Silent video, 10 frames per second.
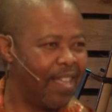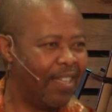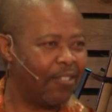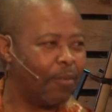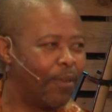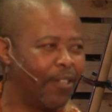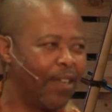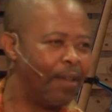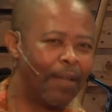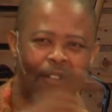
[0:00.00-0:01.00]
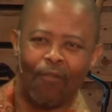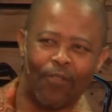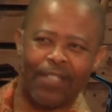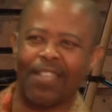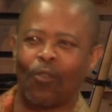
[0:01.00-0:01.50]
Yes, yes. Because Jesus
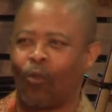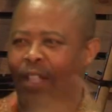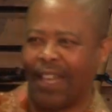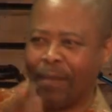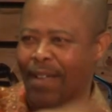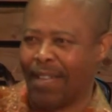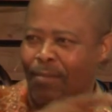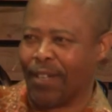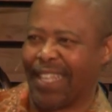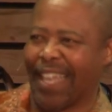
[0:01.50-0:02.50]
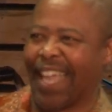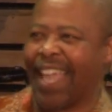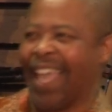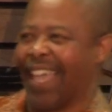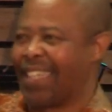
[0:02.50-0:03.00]
wants you to fill the man, mona kere
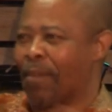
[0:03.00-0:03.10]
te